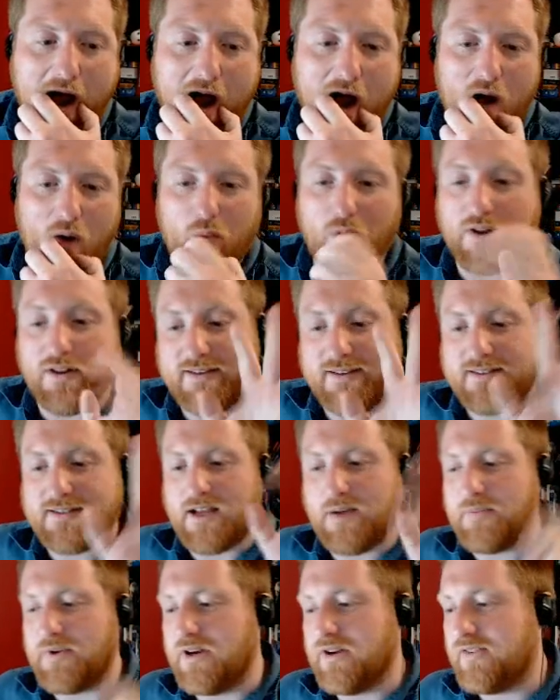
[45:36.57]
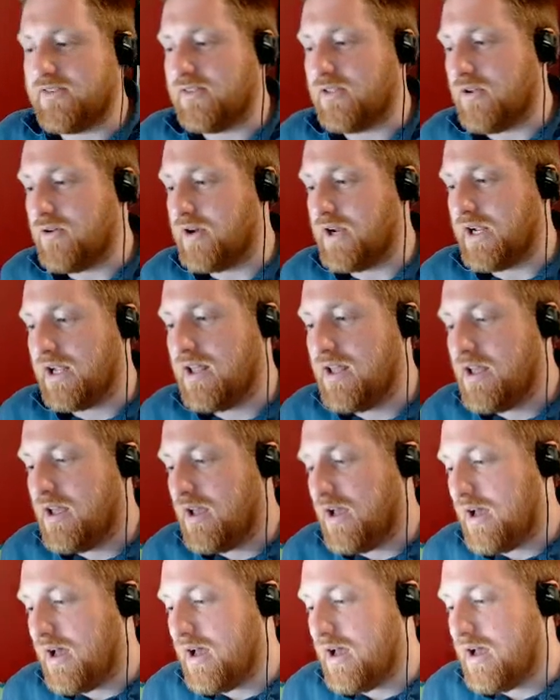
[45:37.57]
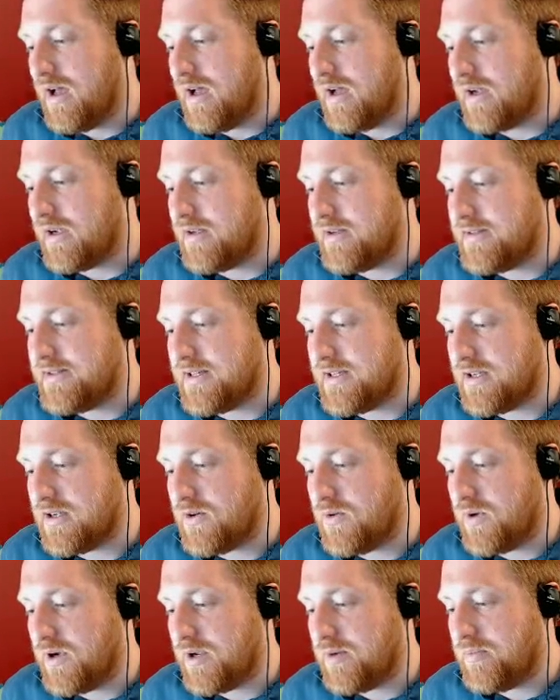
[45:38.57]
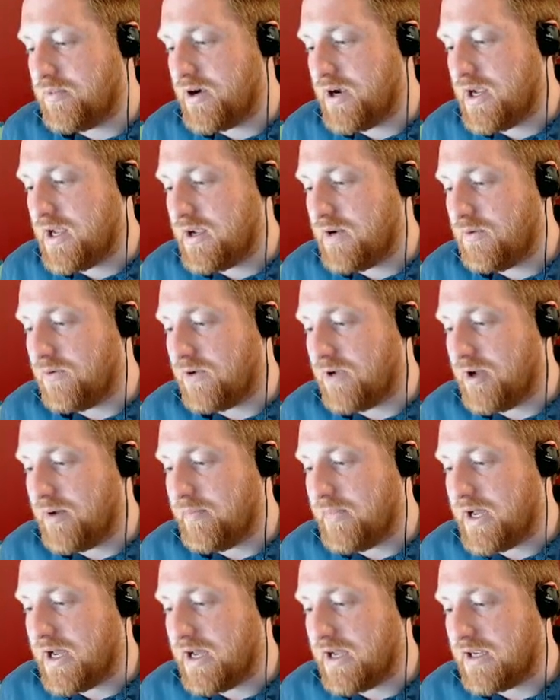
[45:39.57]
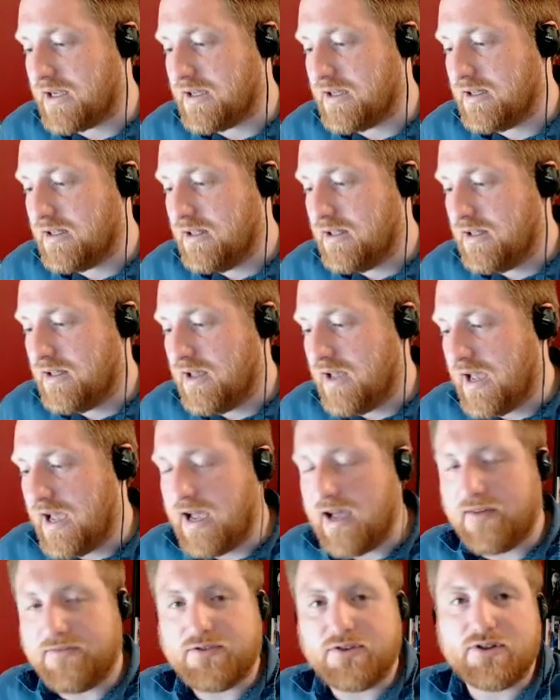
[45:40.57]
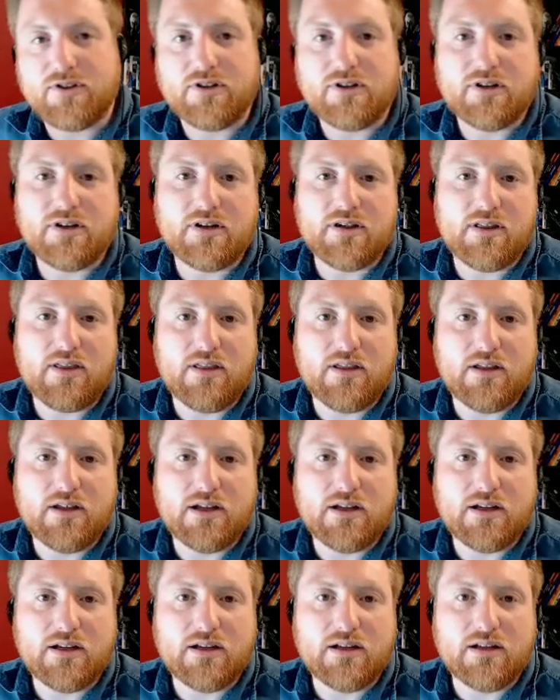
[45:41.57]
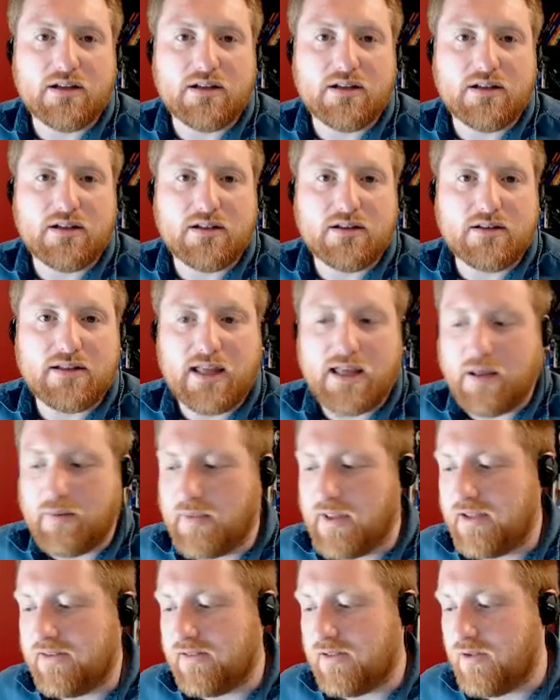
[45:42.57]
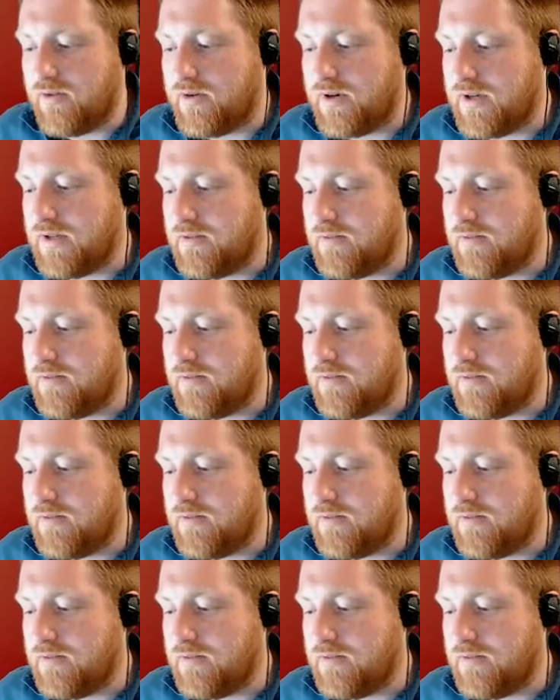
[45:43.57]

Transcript: Well, let's stop here. It's loading. Uh, gonna take a quick break. We'll come back after the game has loaded.